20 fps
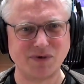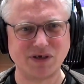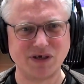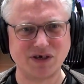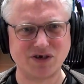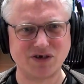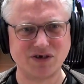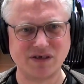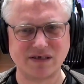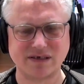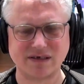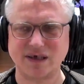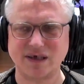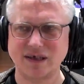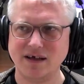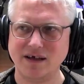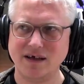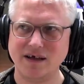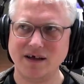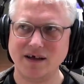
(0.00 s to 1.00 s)
I interviewed
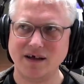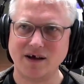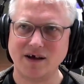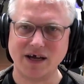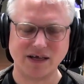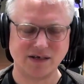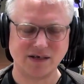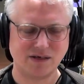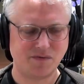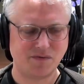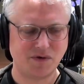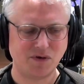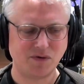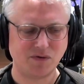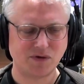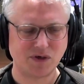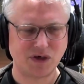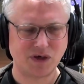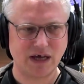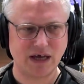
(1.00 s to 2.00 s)
a
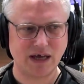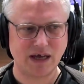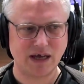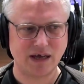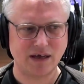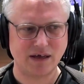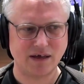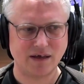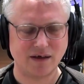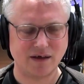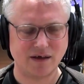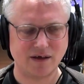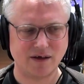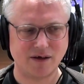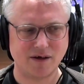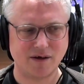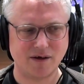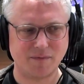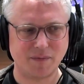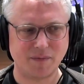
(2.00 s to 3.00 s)
local
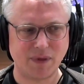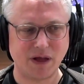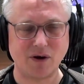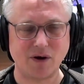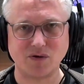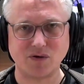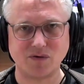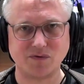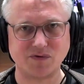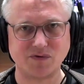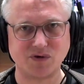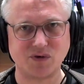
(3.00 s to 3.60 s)
photographer who